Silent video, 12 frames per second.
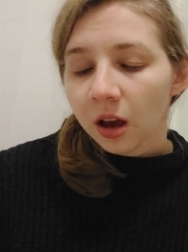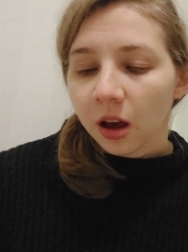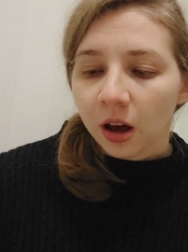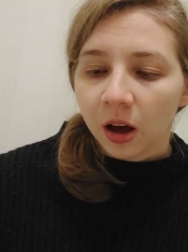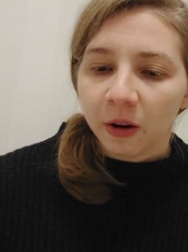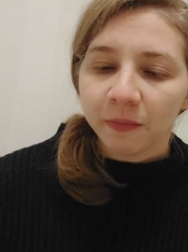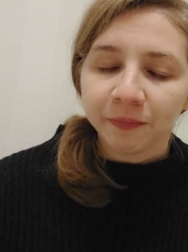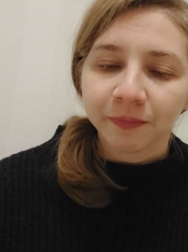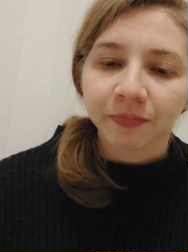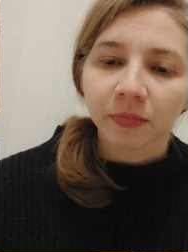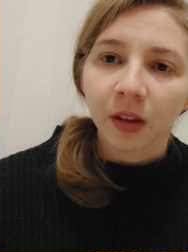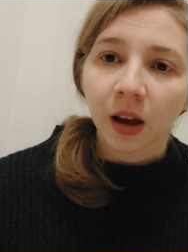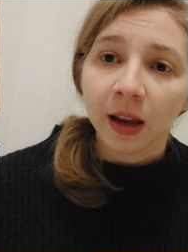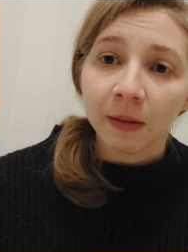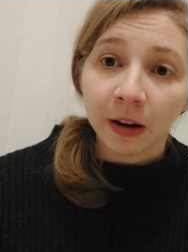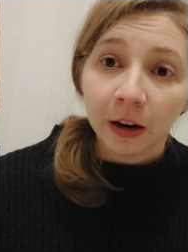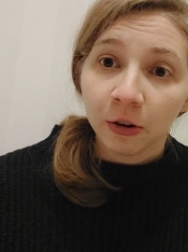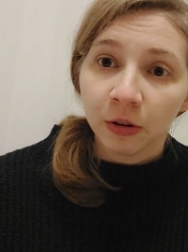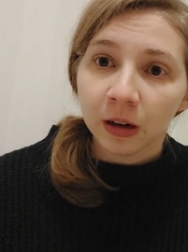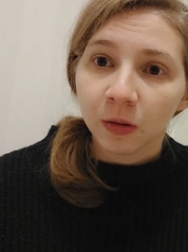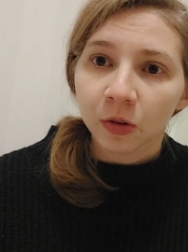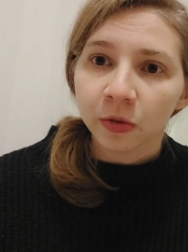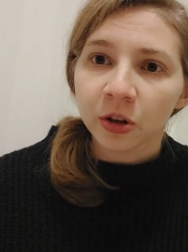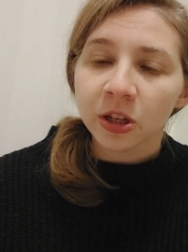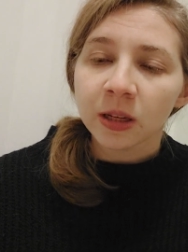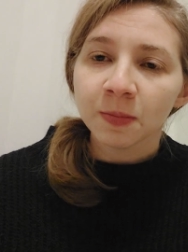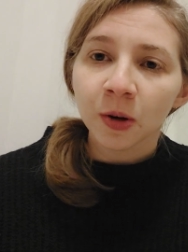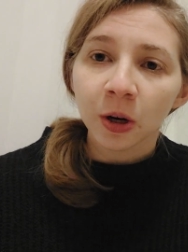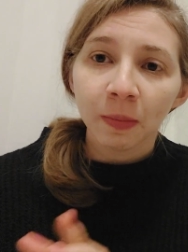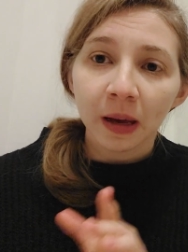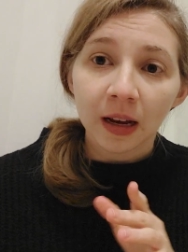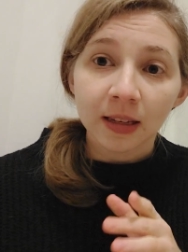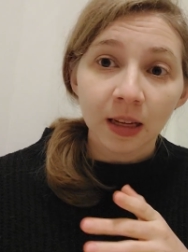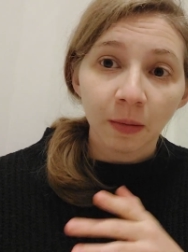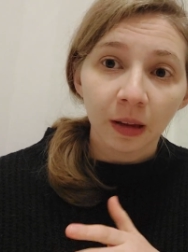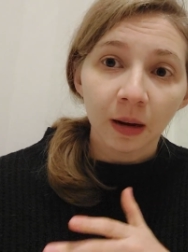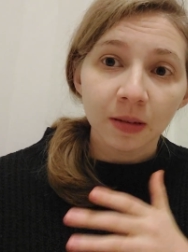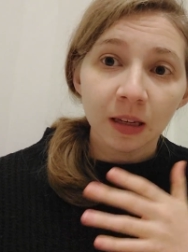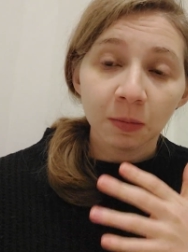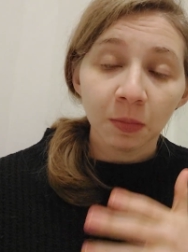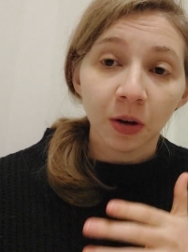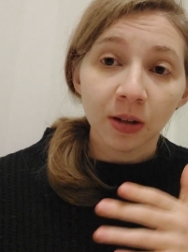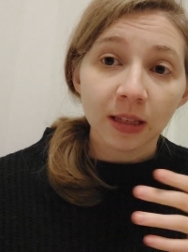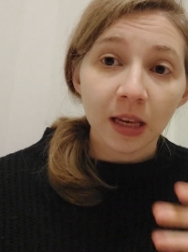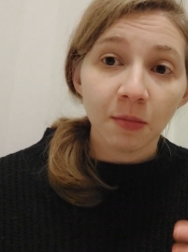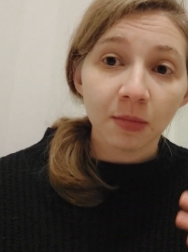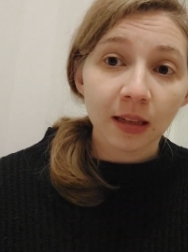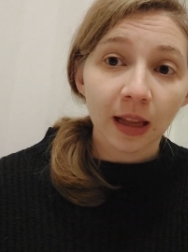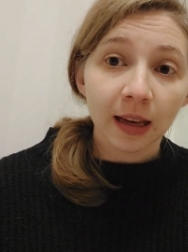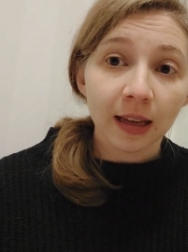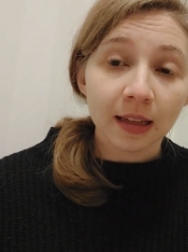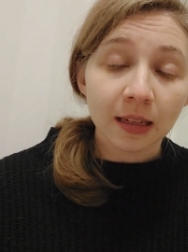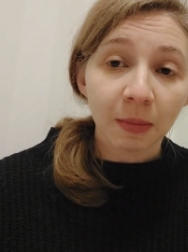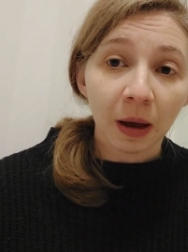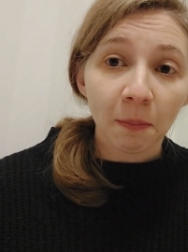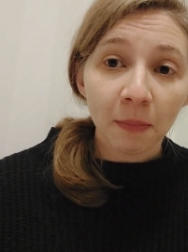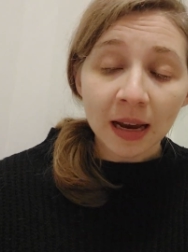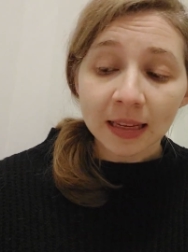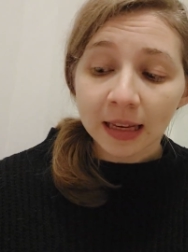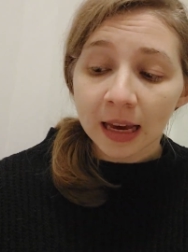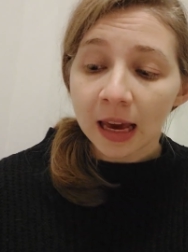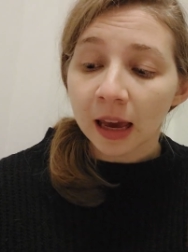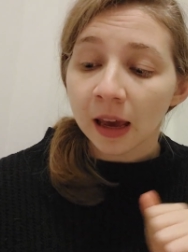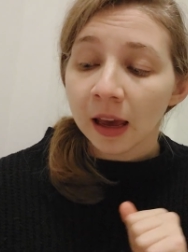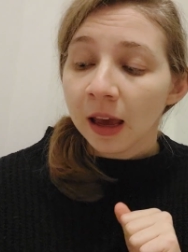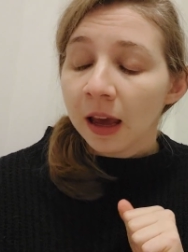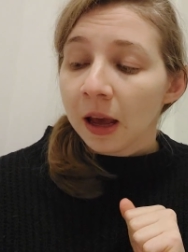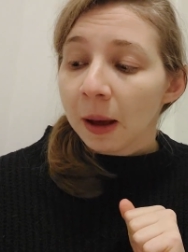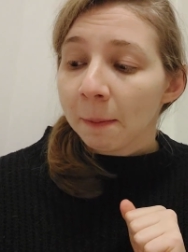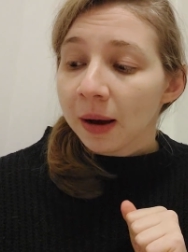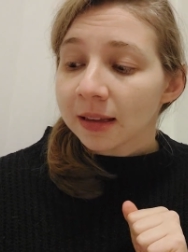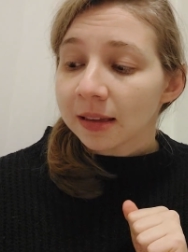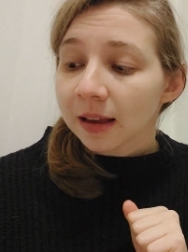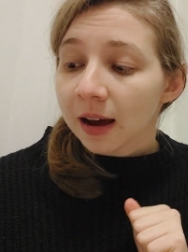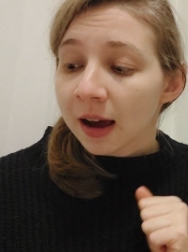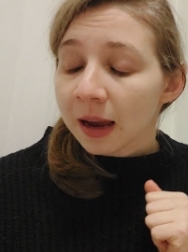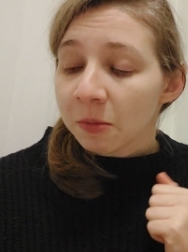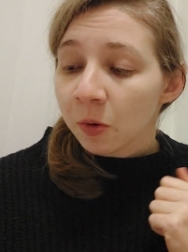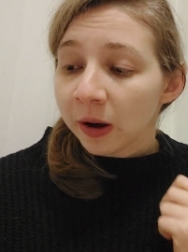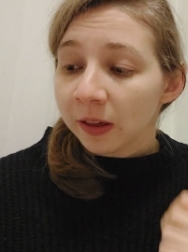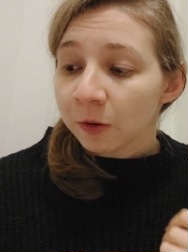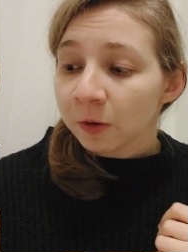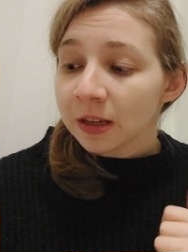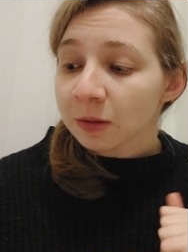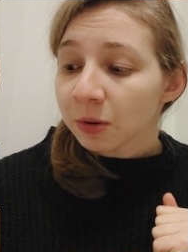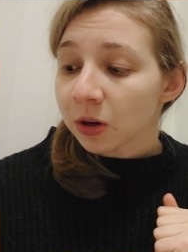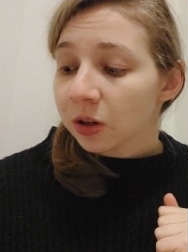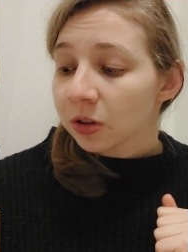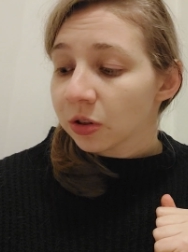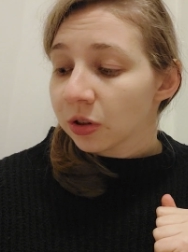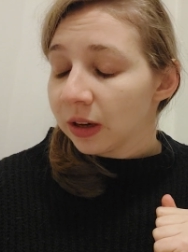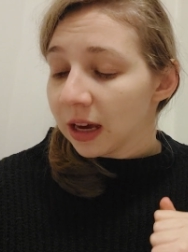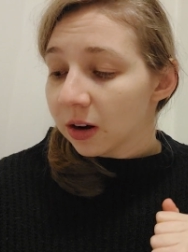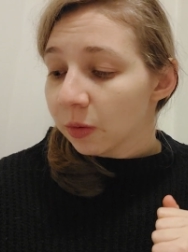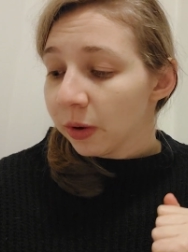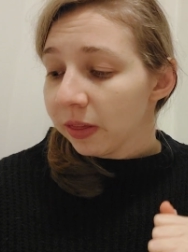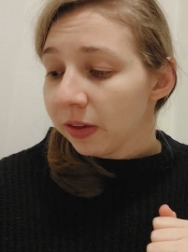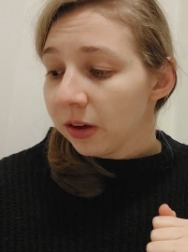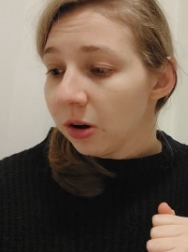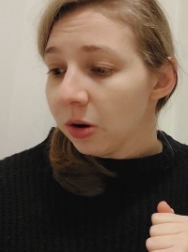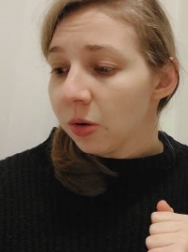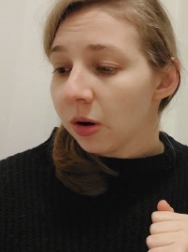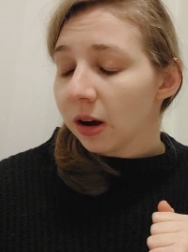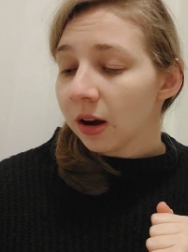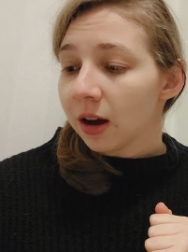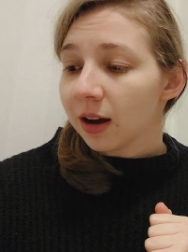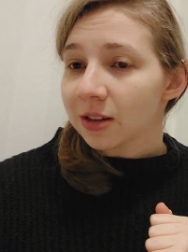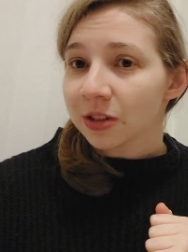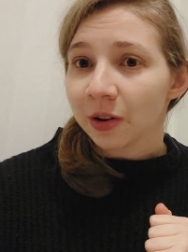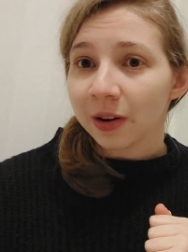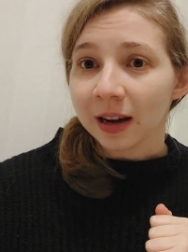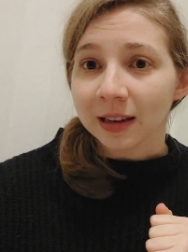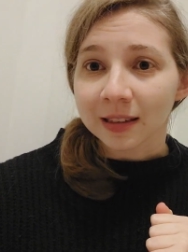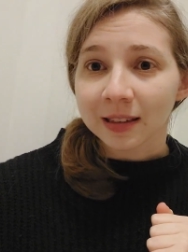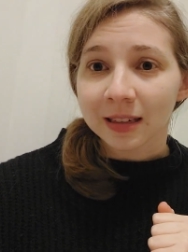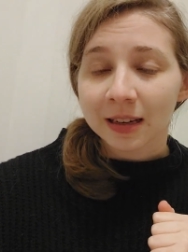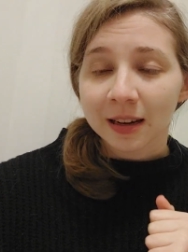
I am very critical towards this book because sometimes this book seems like it is about masking, but I am going through this book together with you so that